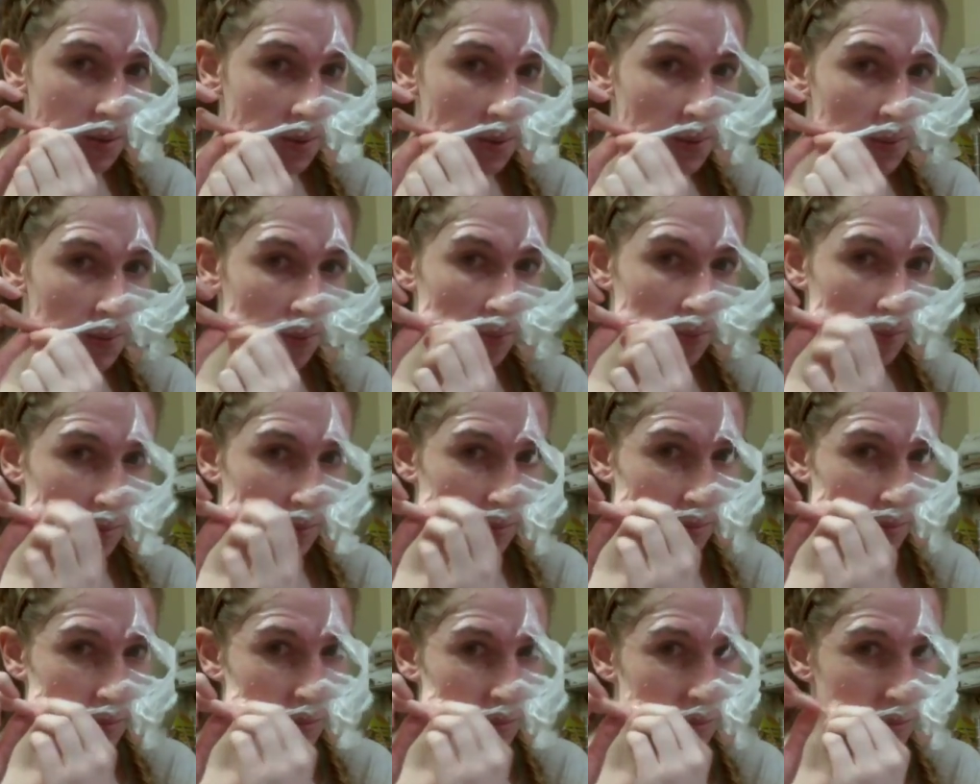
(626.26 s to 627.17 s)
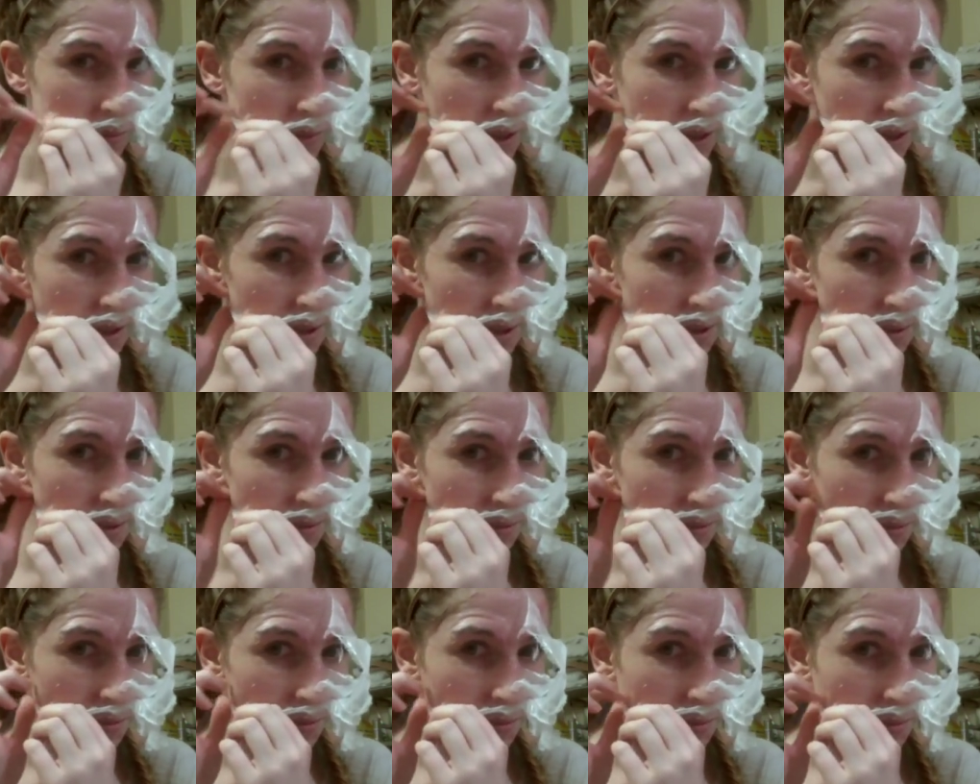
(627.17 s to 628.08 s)

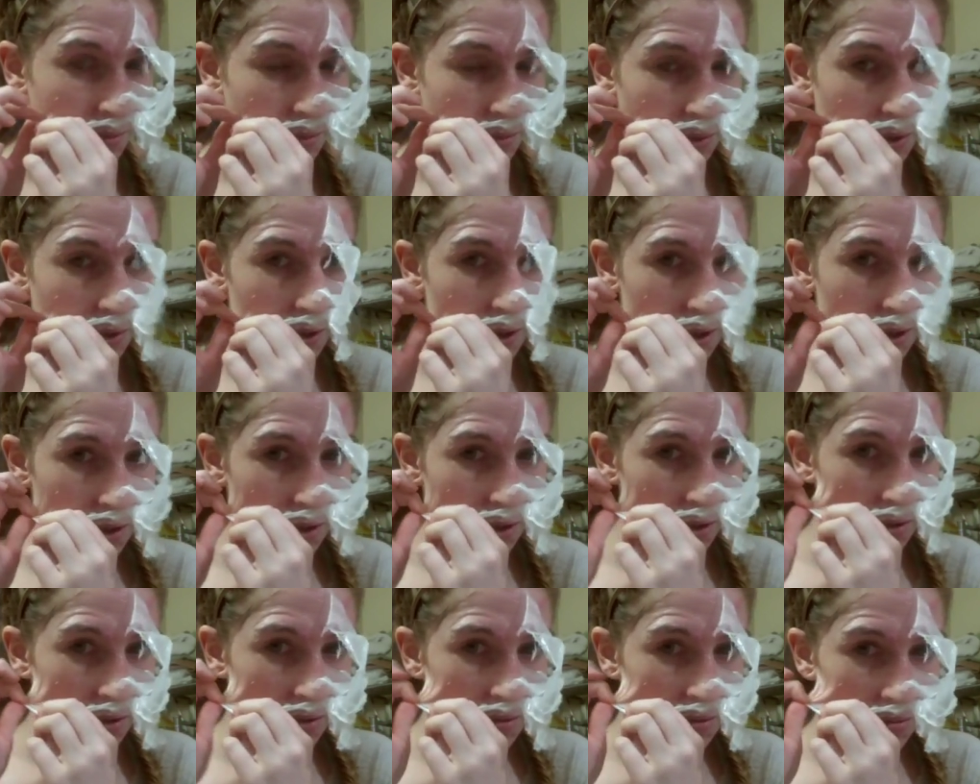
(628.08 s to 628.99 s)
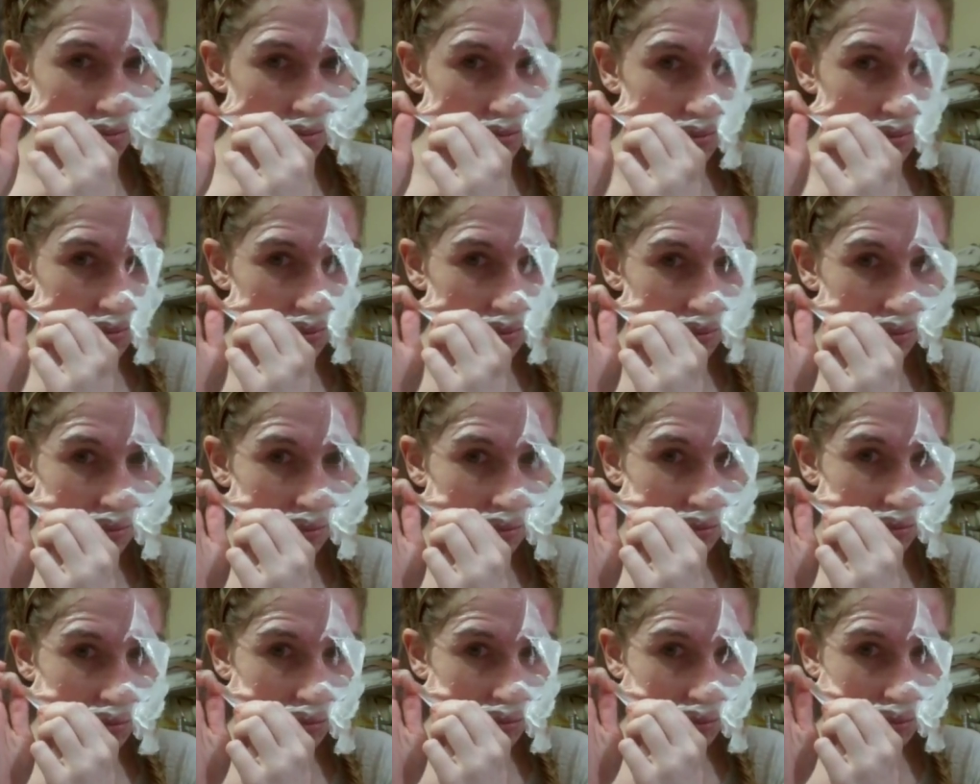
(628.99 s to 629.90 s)

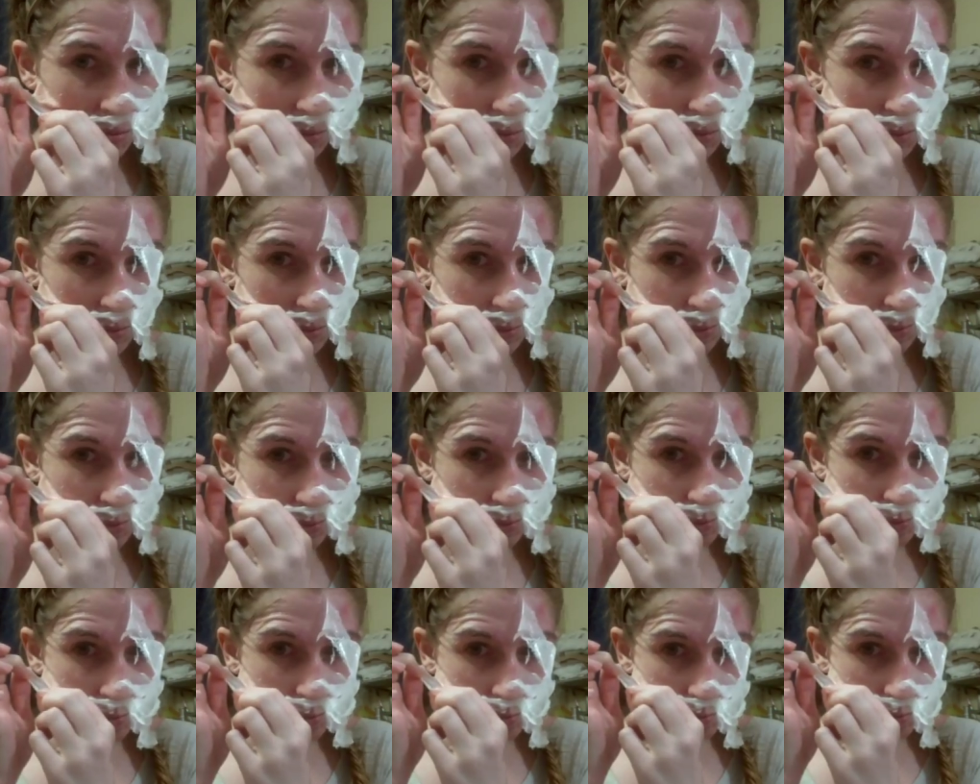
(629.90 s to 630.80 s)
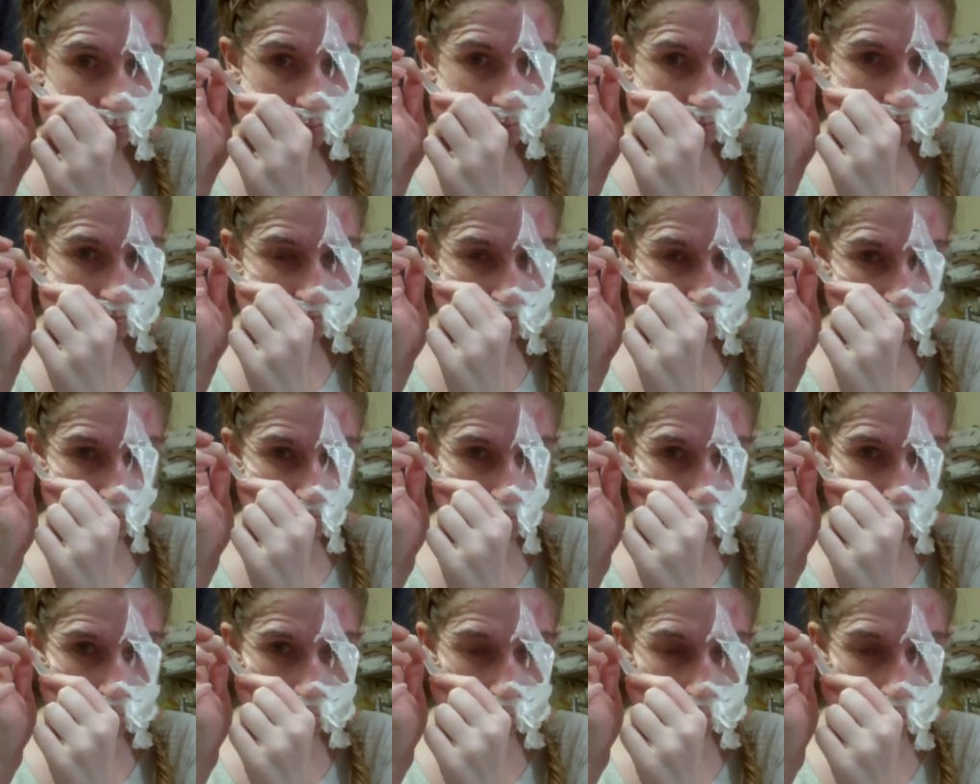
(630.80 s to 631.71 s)

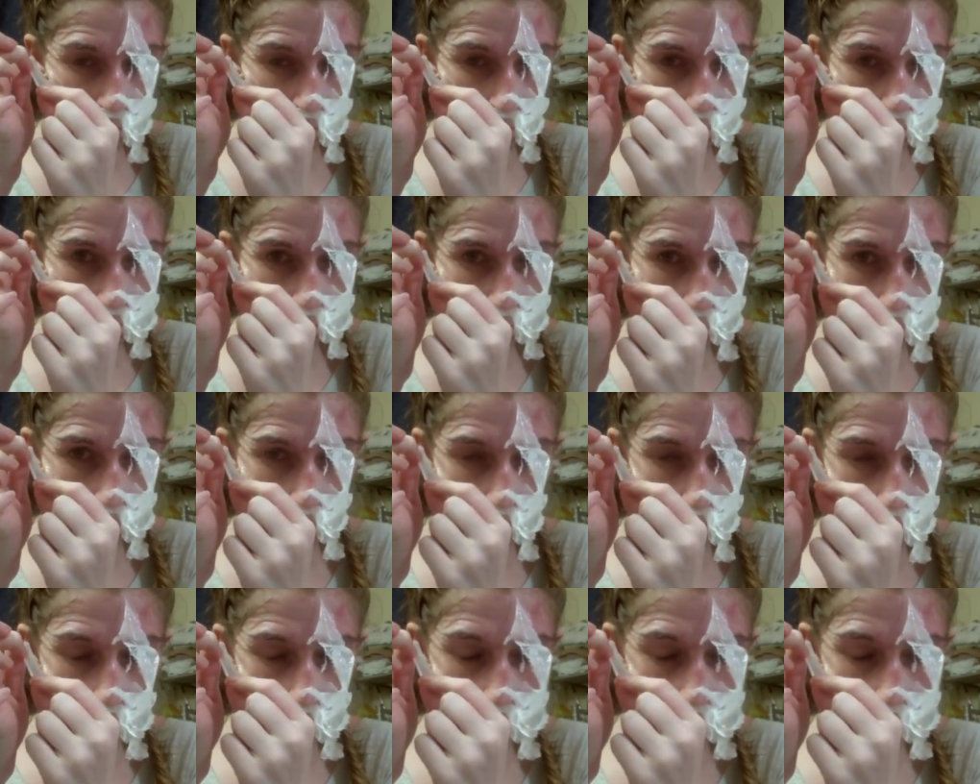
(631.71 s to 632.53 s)
(no one is talking)